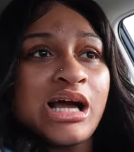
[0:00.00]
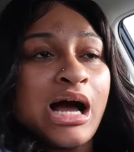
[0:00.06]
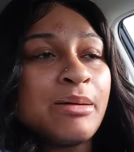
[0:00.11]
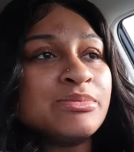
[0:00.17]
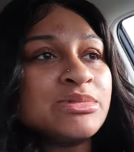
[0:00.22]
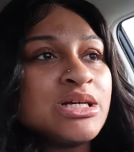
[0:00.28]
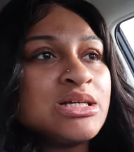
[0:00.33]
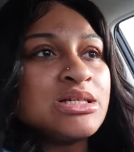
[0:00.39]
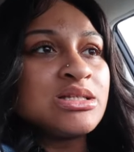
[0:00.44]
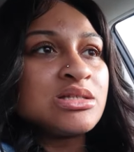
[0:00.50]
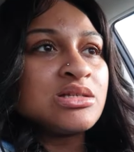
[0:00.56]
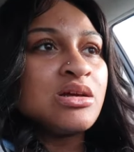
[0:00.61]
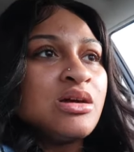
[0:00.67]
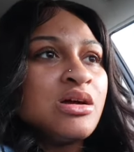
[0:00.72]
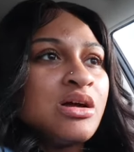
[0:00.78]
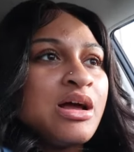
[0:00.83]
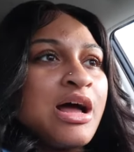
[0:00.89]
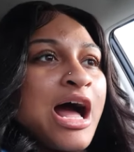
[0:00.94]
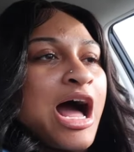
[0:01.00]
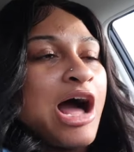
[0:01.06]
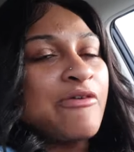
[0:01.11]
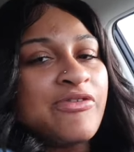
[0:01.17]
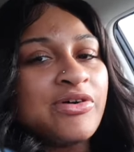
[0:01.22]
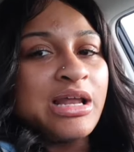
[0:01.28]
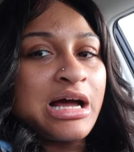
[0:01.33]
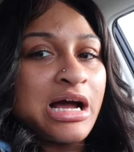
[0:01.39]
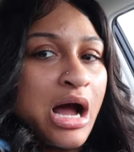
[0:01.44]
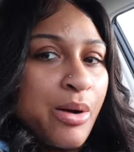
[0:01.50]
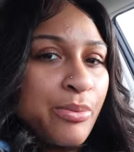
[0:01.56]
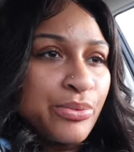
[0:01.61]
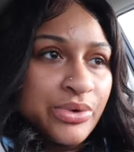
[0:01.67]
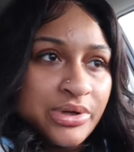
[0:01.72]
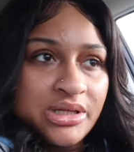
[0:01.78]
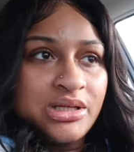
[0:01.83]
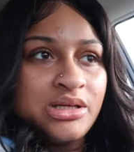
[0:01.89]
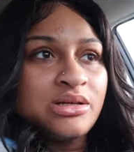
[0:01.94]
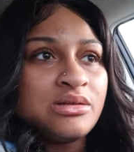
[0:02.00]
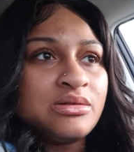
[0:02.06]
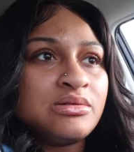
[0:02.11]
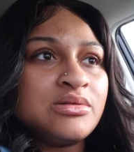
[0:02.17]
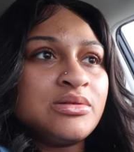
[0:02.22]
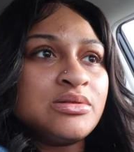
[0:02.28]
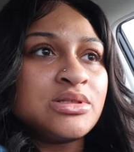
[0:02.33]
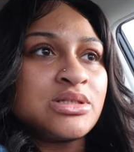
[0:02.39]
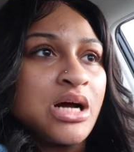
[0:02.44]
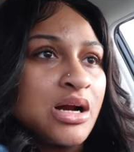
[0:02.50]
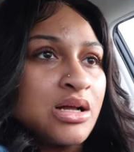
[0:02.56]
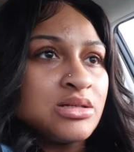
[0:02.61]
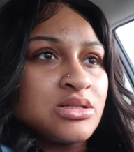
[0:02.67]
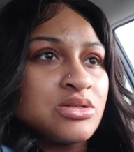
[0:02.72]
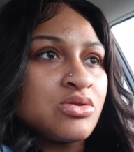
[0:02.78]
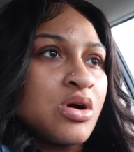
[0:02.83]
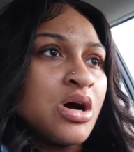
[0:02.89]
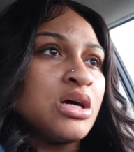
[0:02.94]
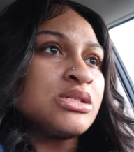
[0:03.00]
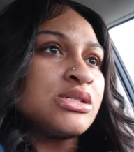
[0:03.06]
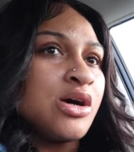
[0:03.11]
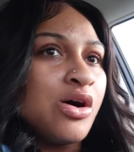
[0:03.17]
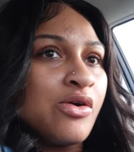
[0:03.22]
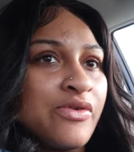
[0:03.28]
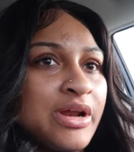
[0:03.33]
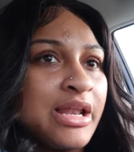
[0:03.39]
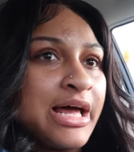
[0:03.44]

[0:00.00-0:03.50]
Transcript: I feel like I'm really starting to cross over.